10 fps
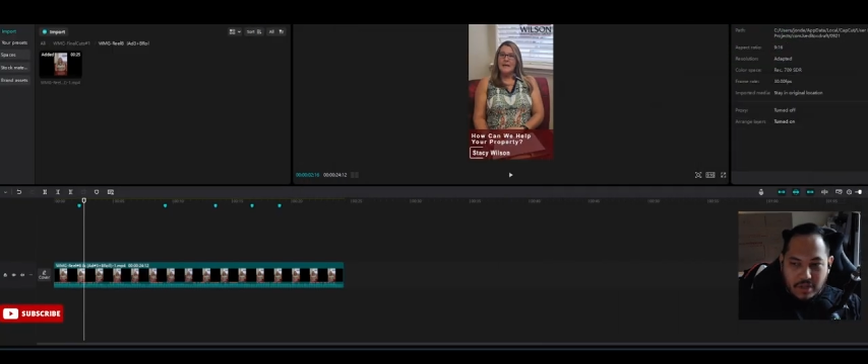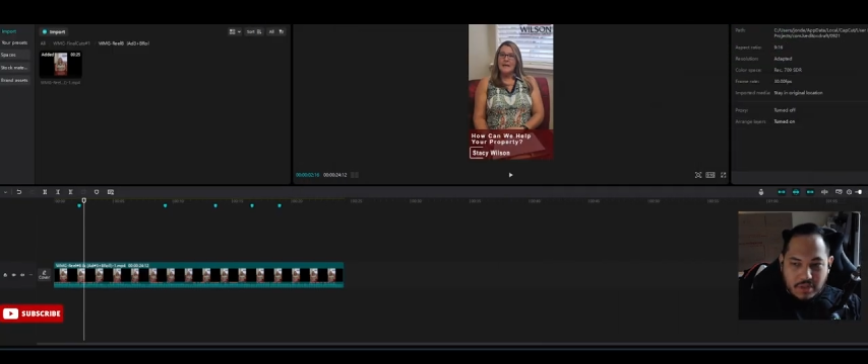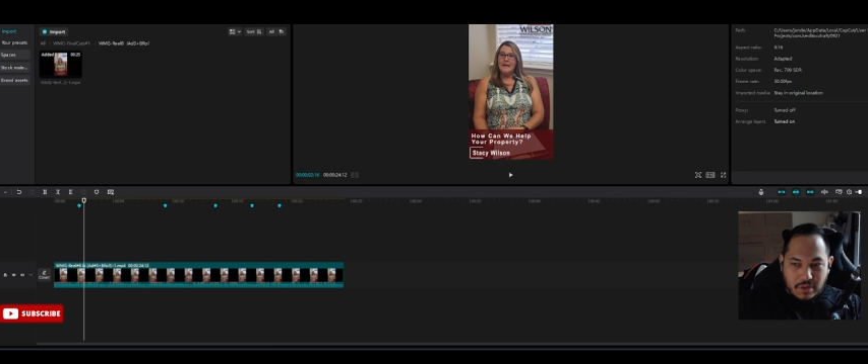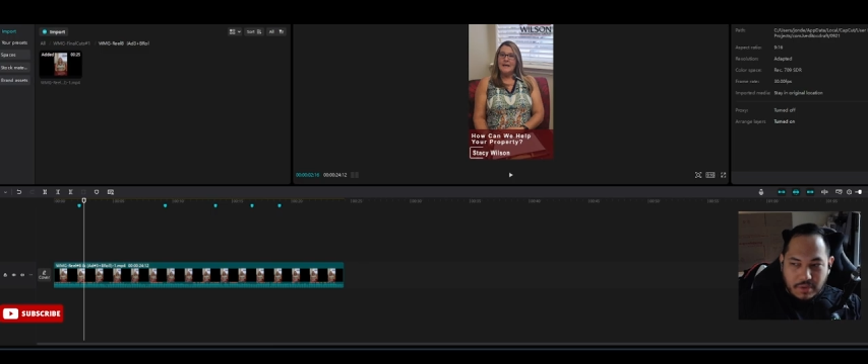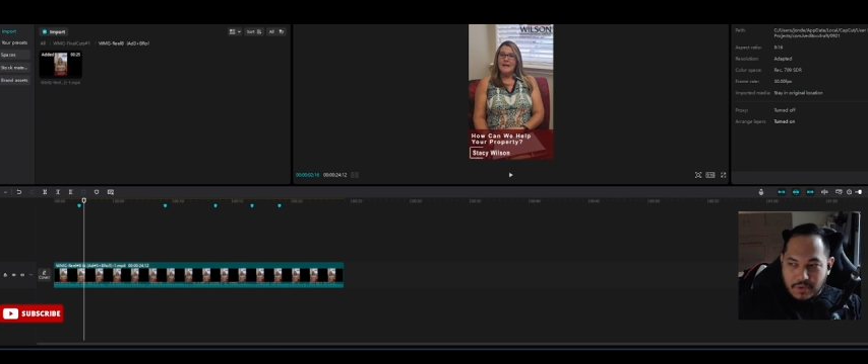
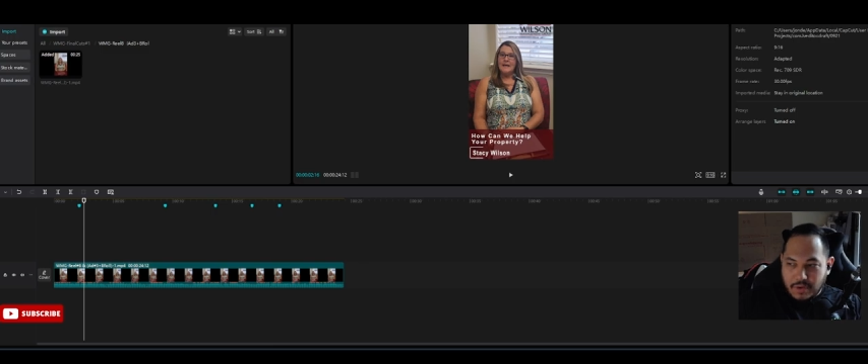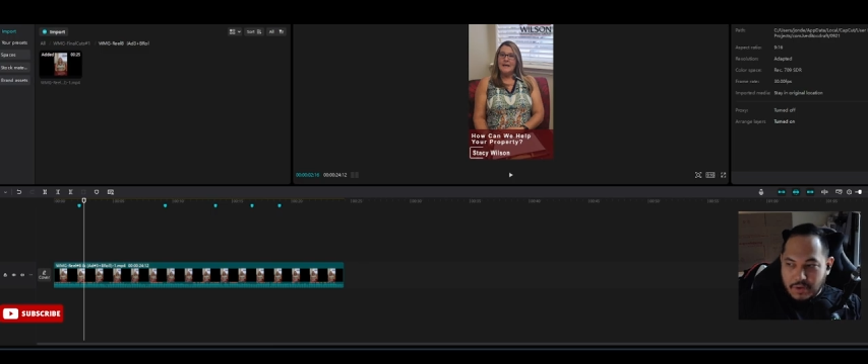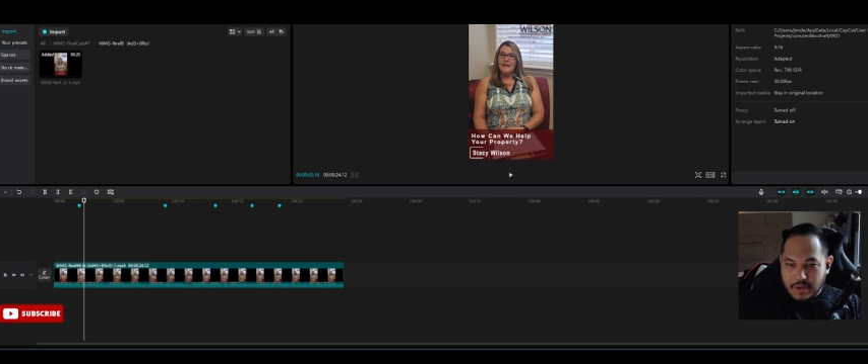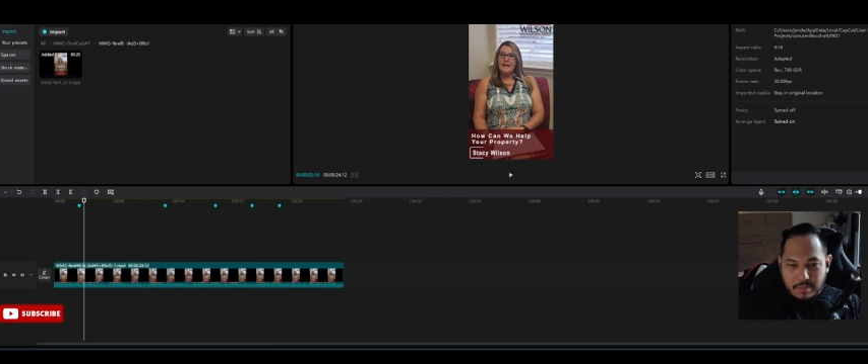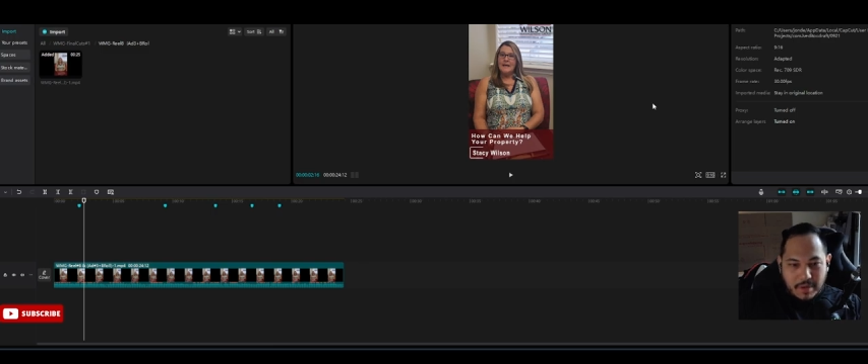So I figured
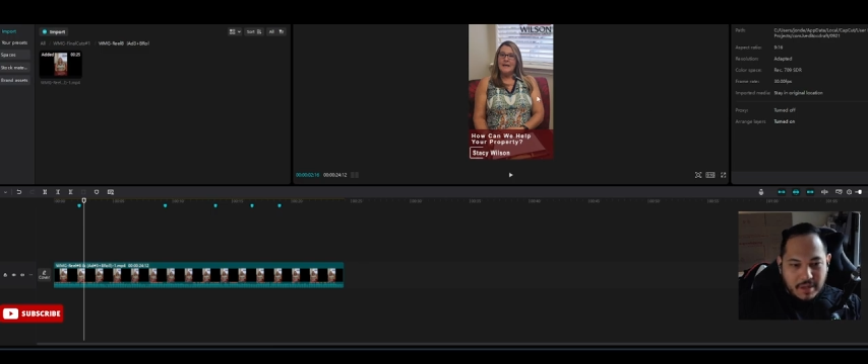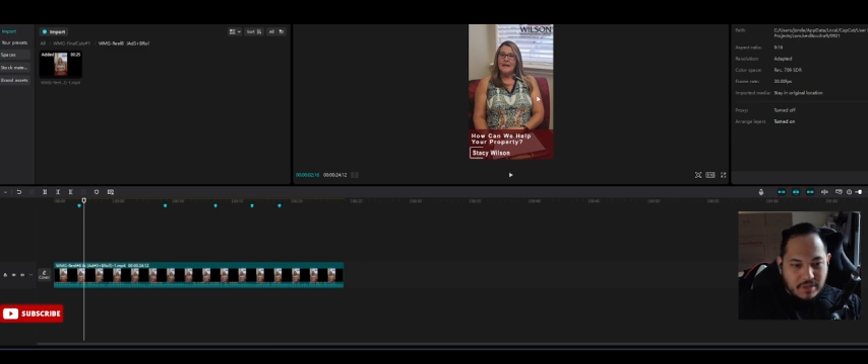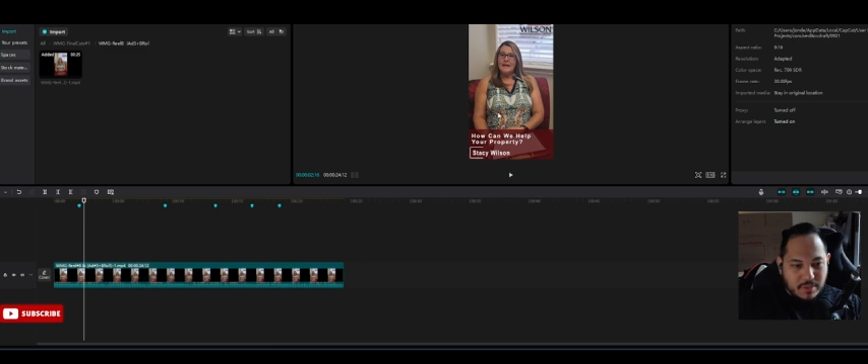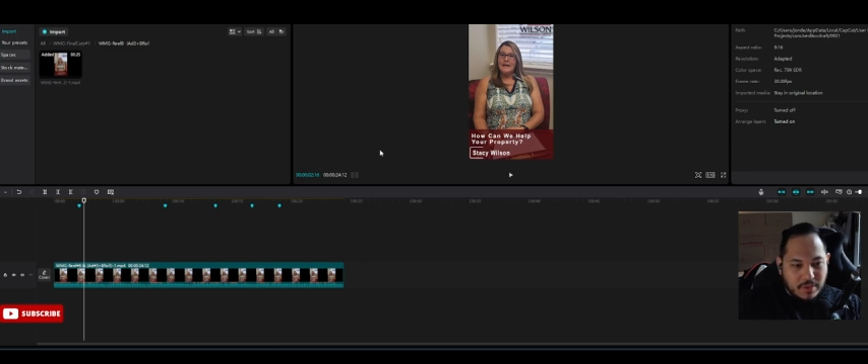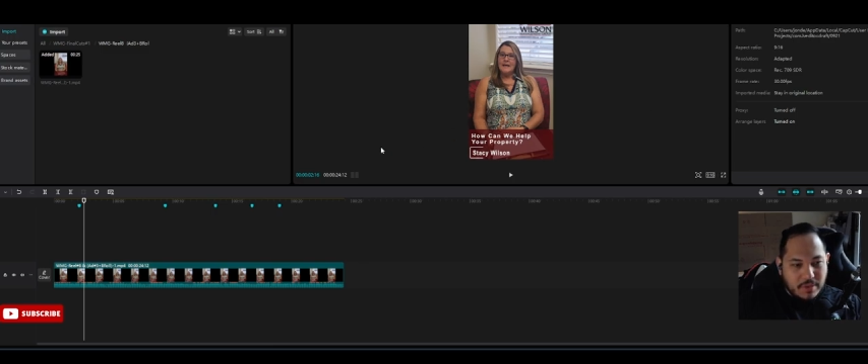I might as
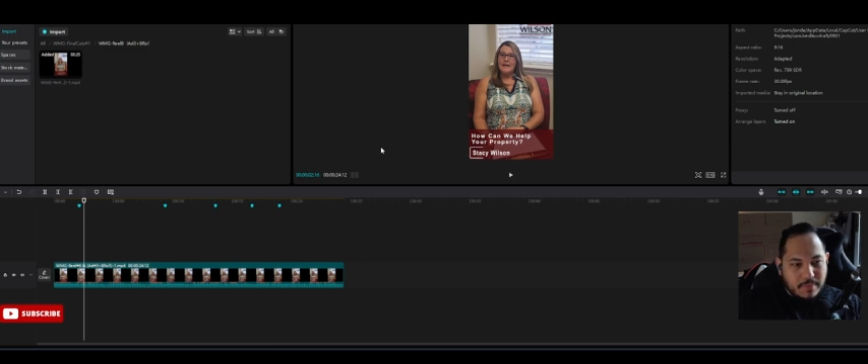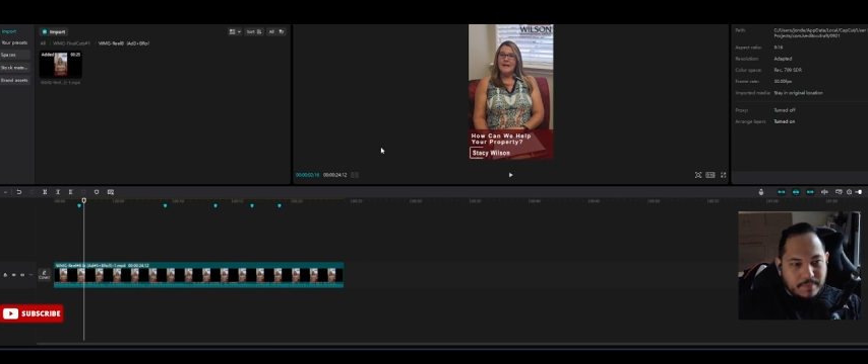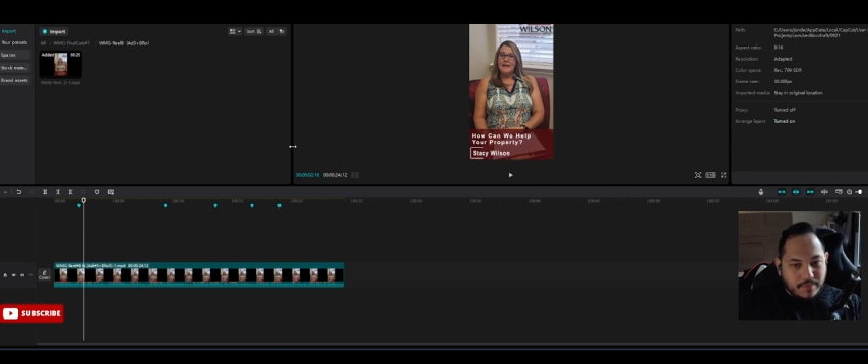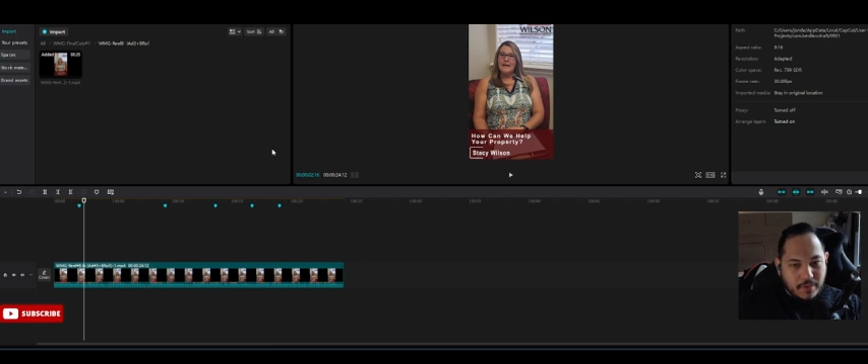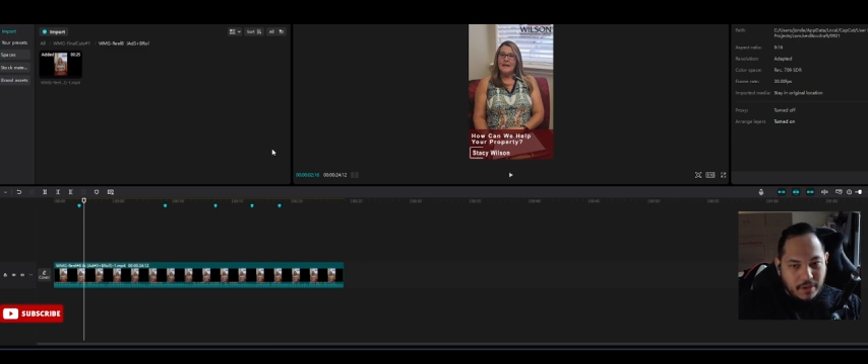well,
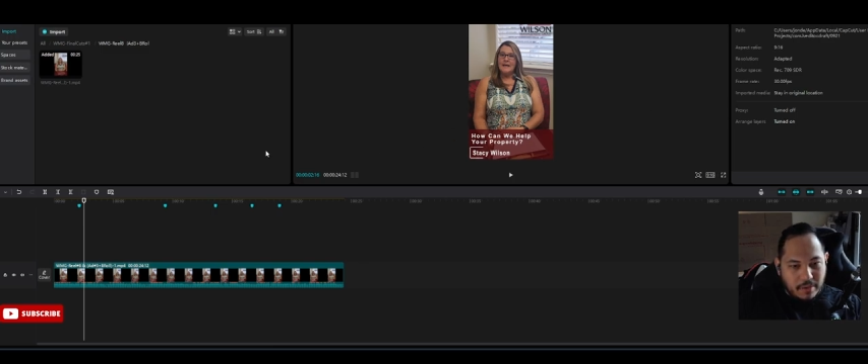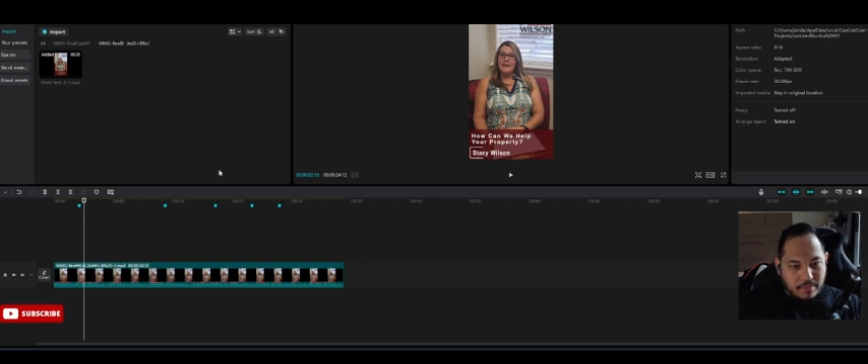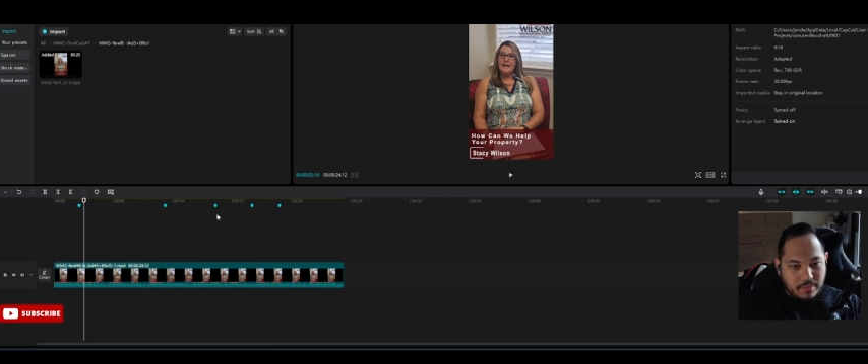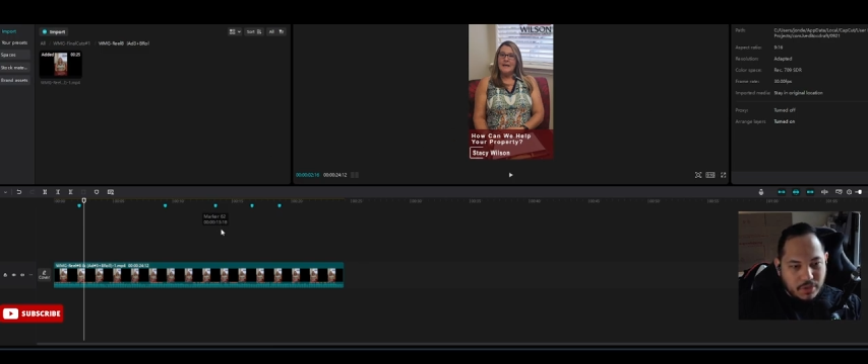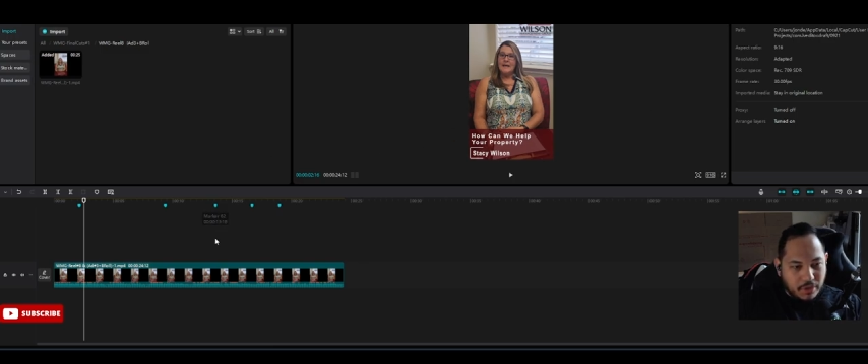
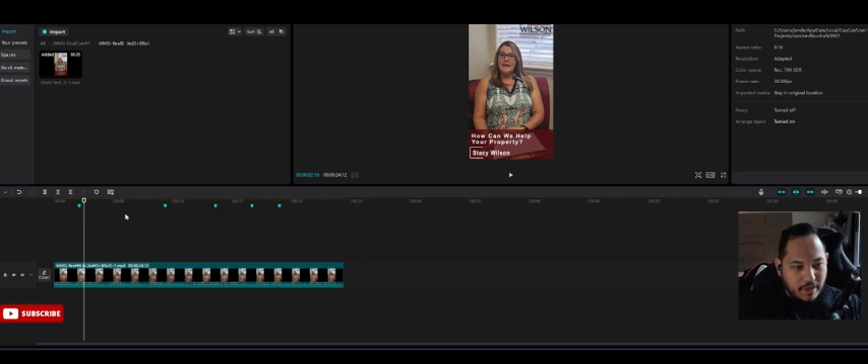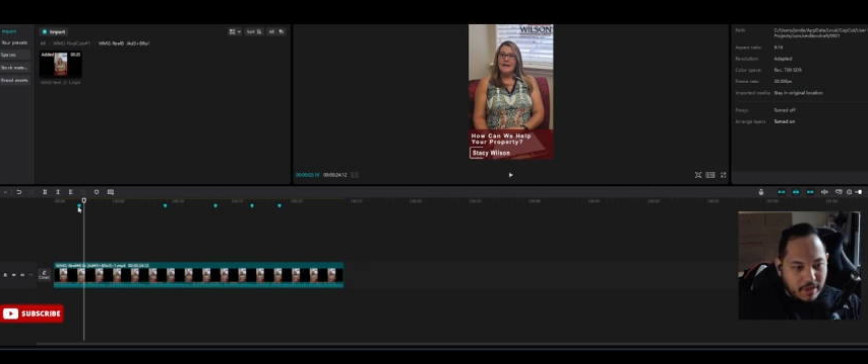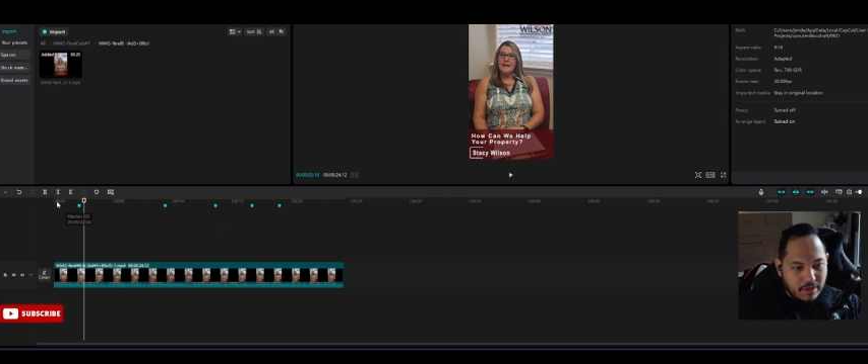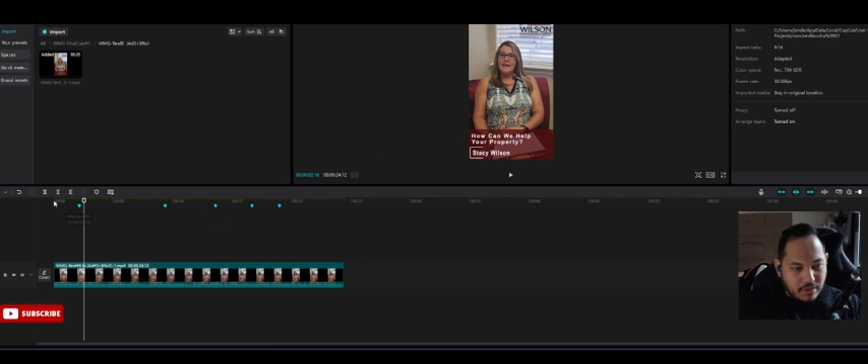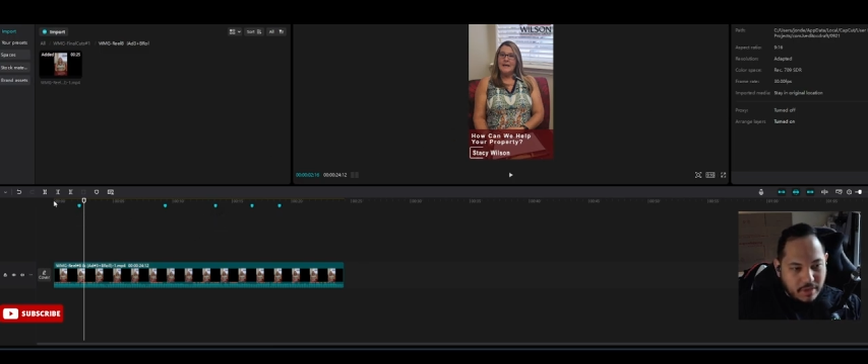show you how to
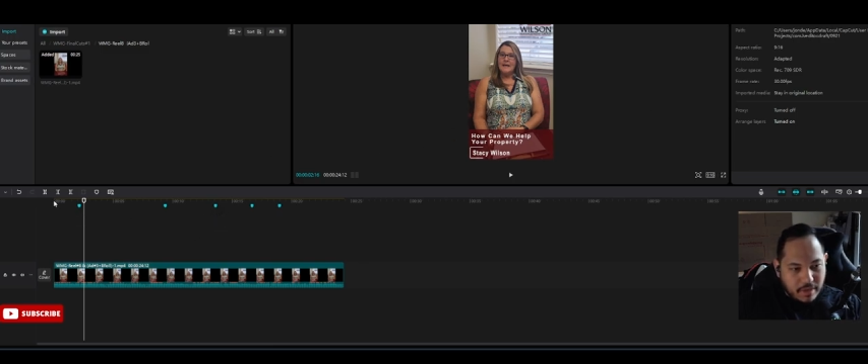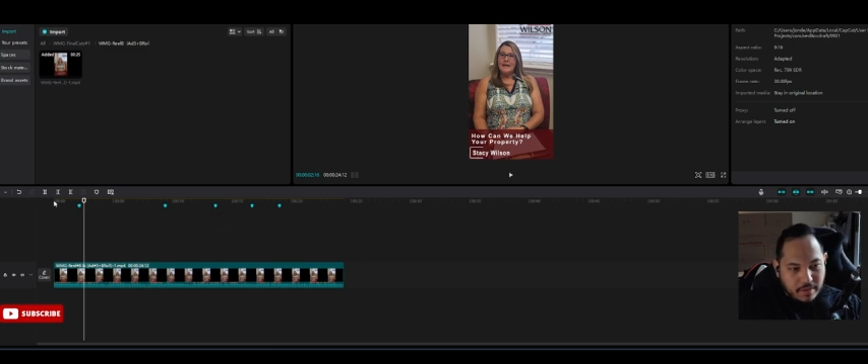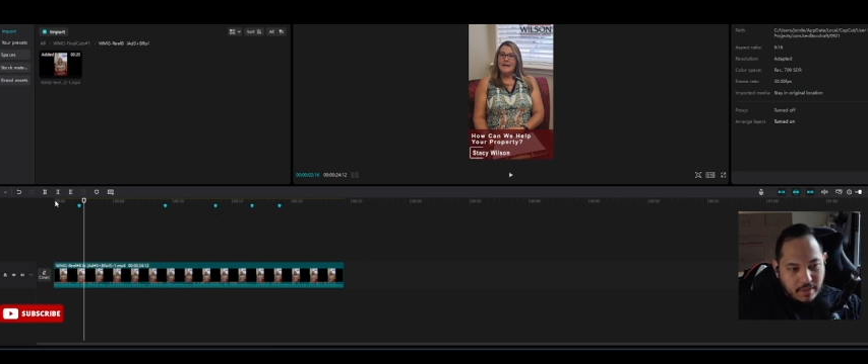do that,